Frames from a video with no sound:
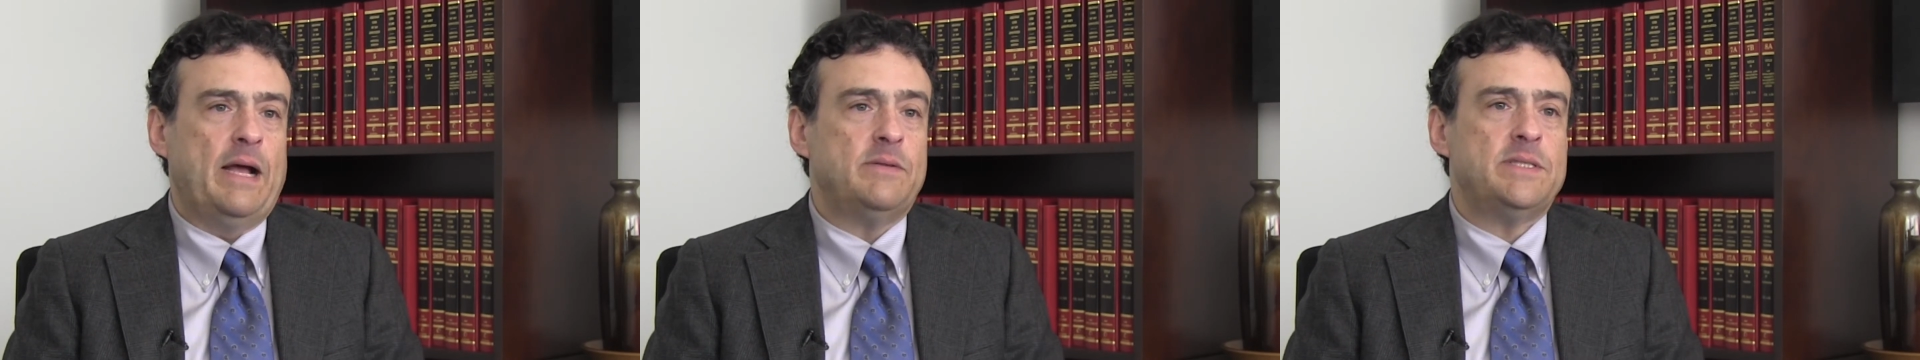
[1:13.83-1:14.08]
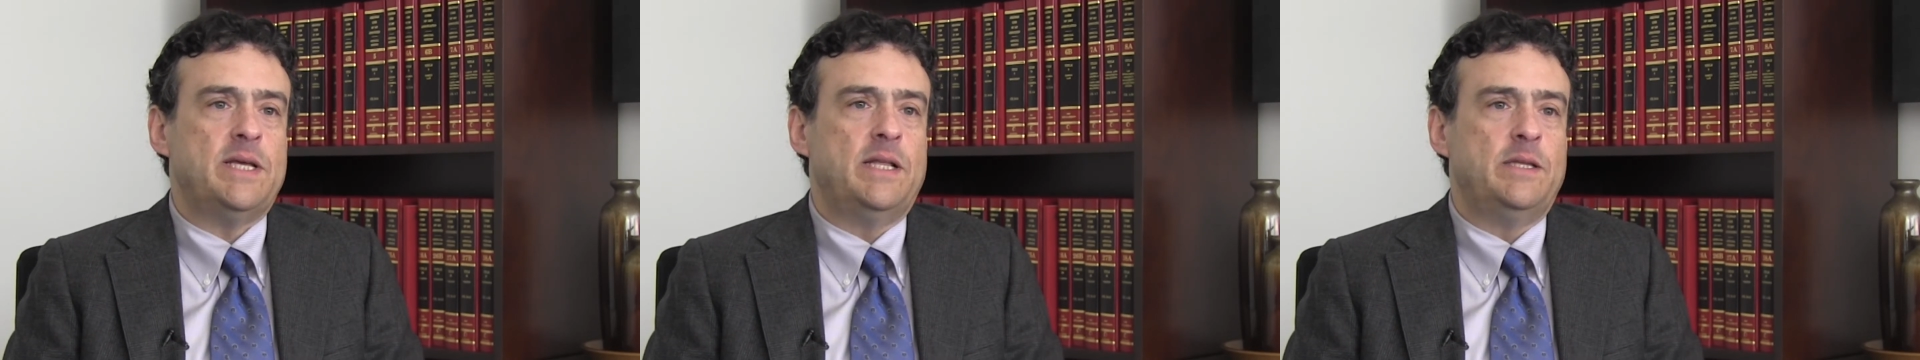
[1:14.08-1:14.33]

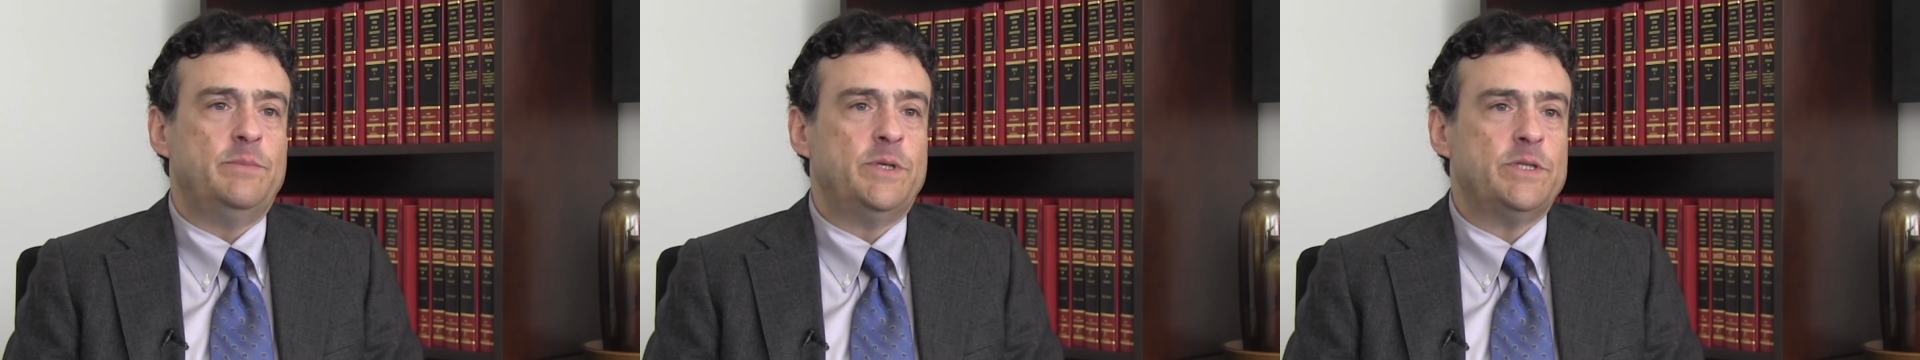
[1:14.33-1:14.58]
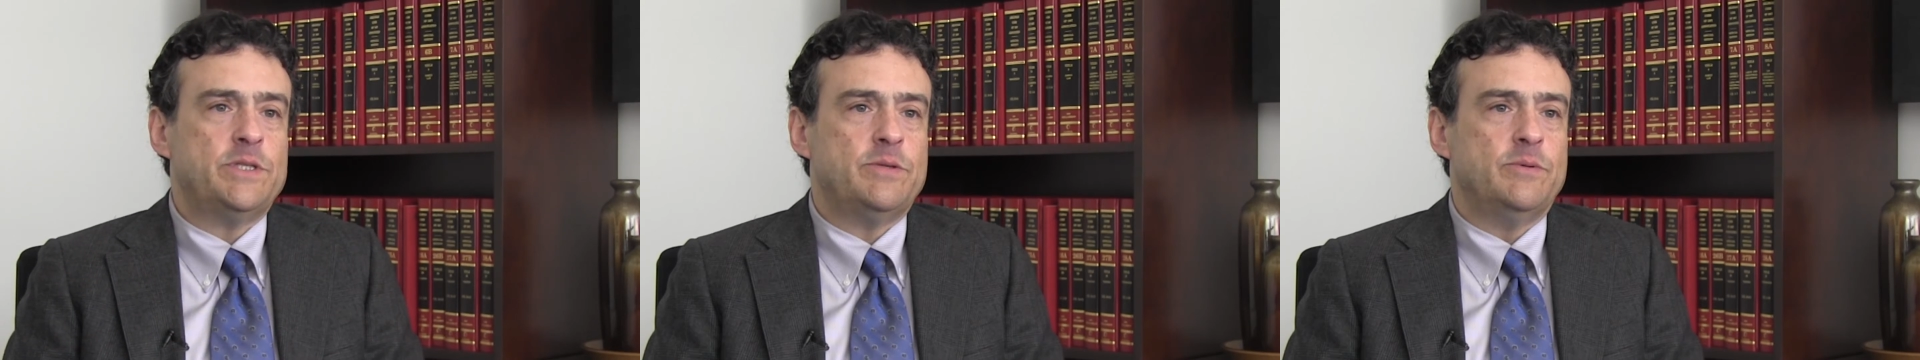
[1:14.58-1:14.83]
outside the
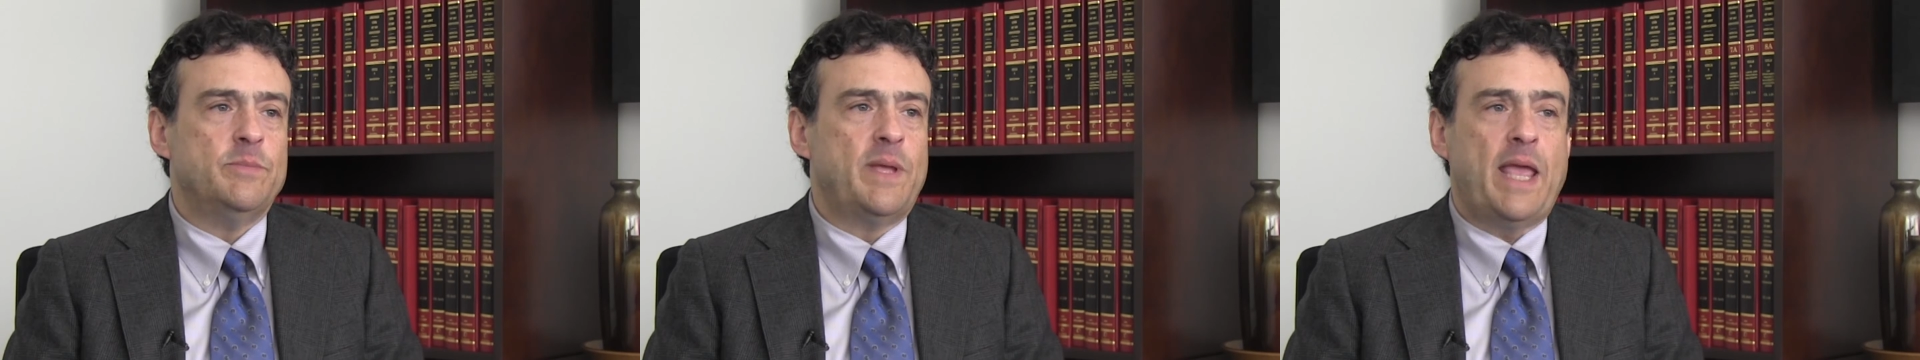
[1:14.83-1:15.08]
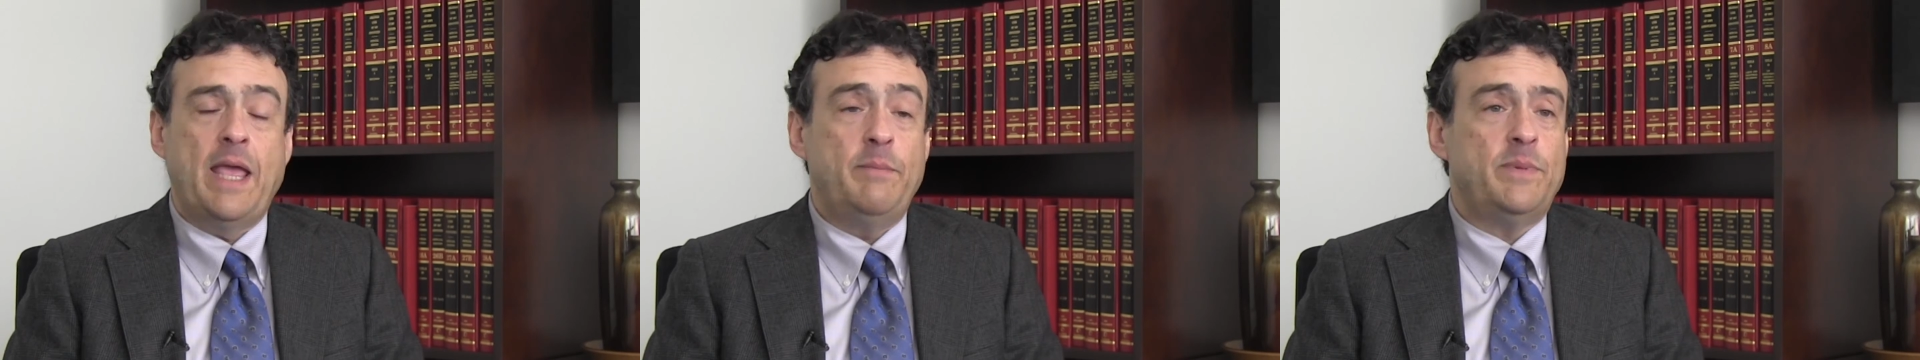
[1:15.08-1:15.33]
emergency room
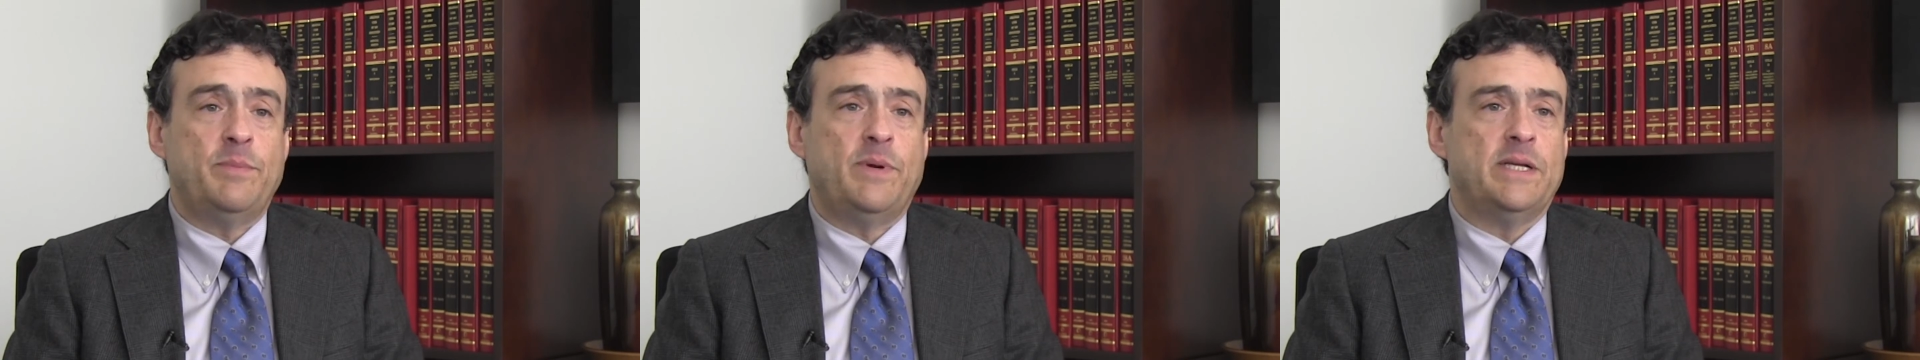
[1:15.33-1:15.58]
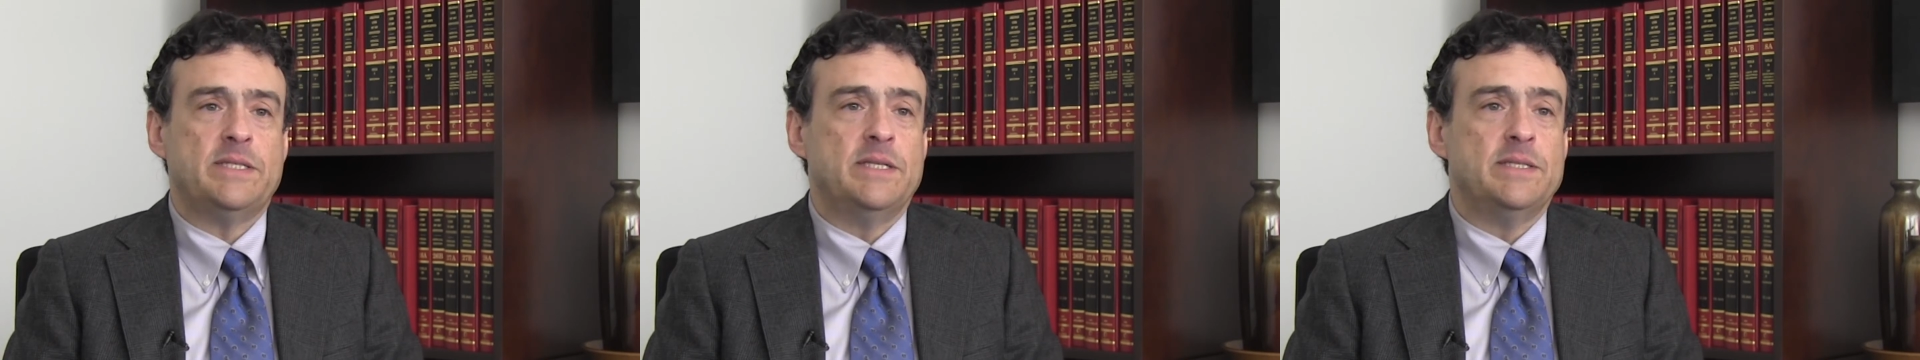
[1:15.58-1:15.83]
can't be
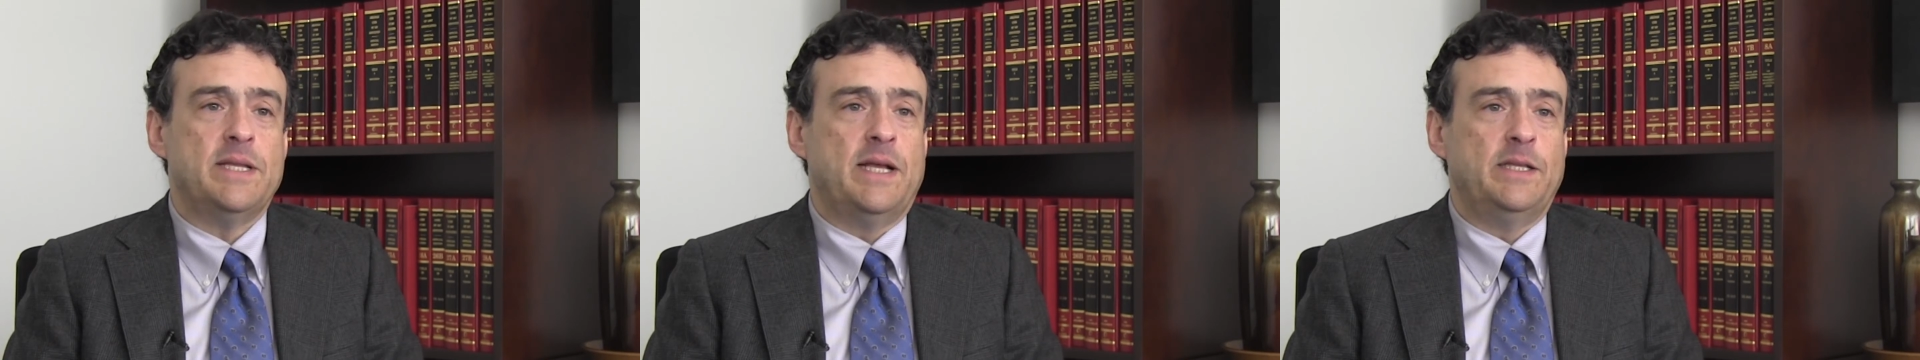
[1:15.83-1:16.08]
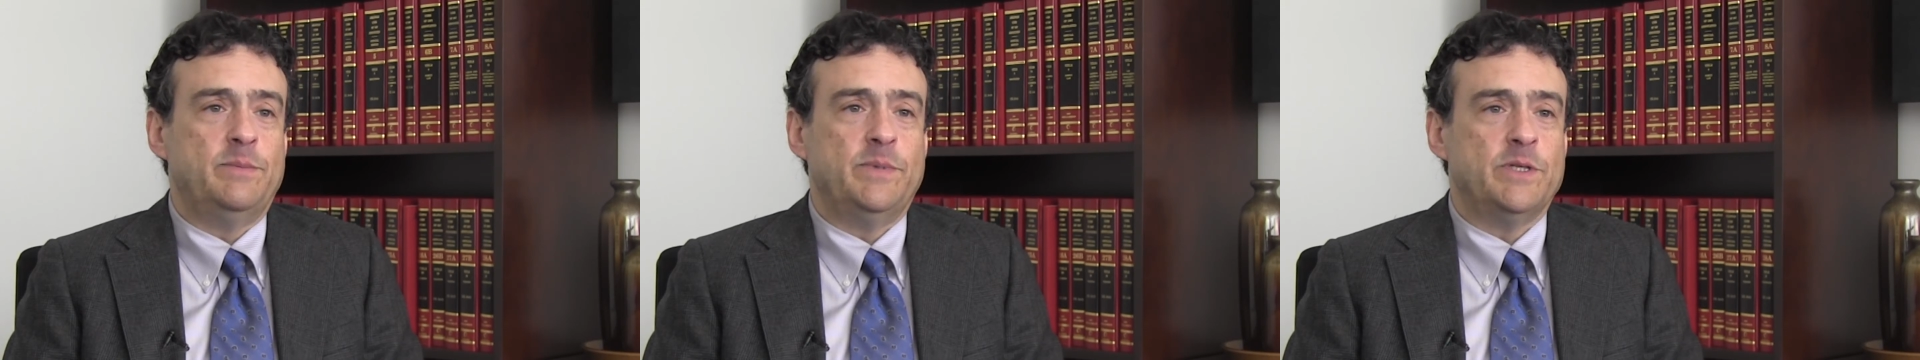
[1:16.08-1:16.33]
pressed
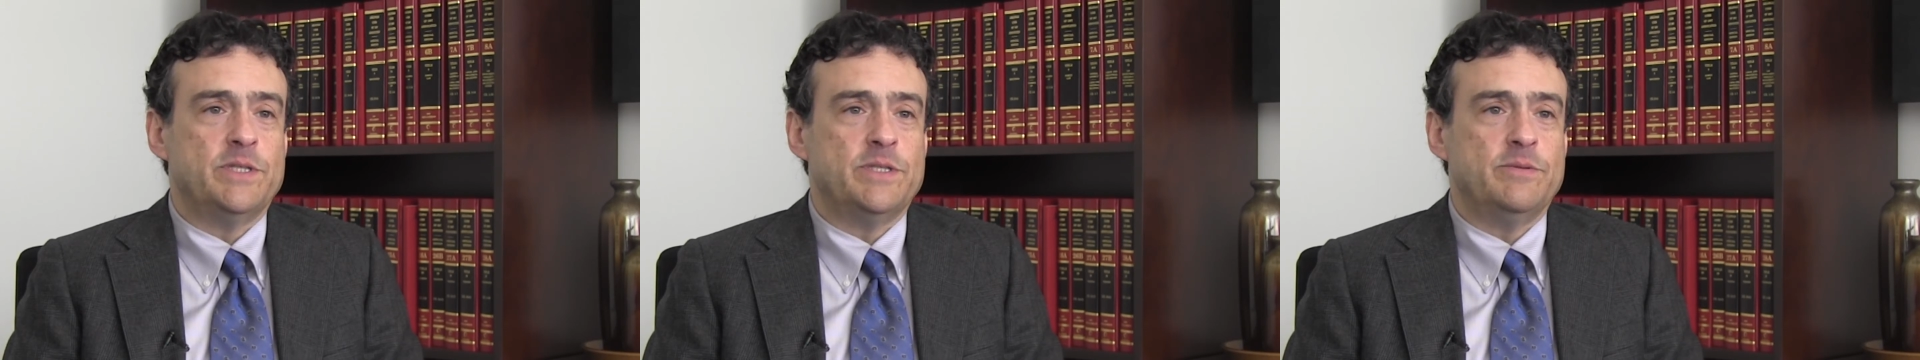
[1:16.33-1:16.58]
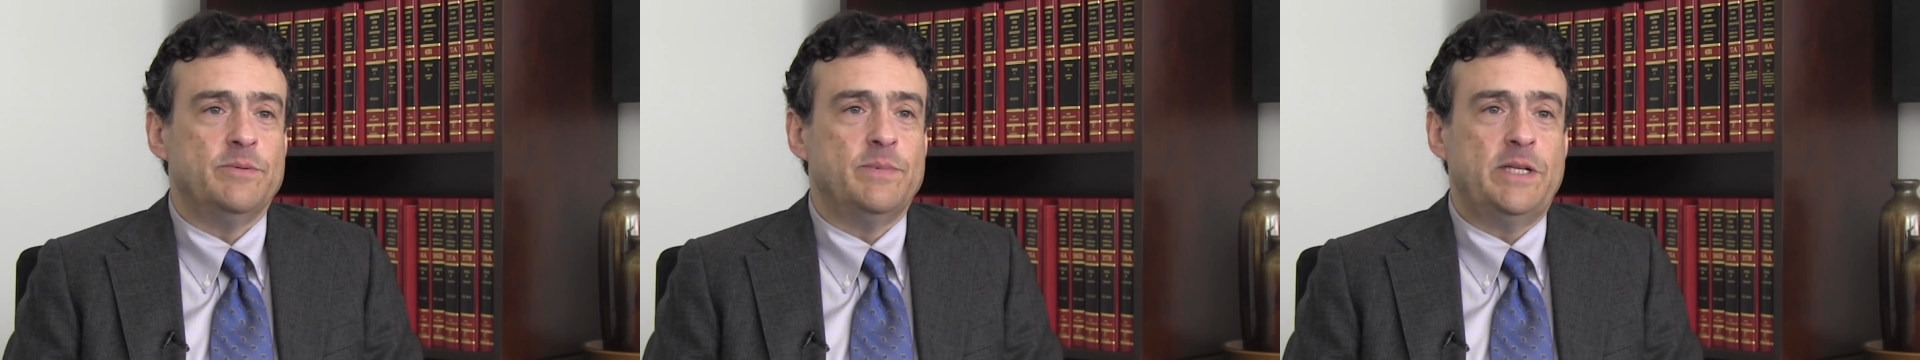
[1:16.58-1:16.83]
inside the emergency room.